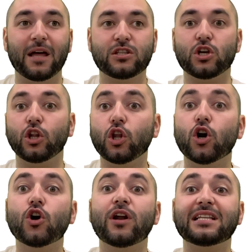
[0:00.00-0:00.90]
to
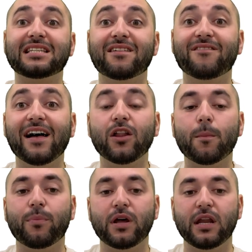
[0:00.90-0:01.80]
learn and to
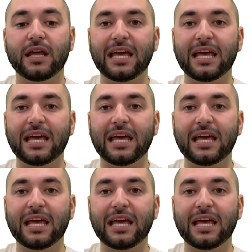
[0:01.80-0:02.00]
develop, but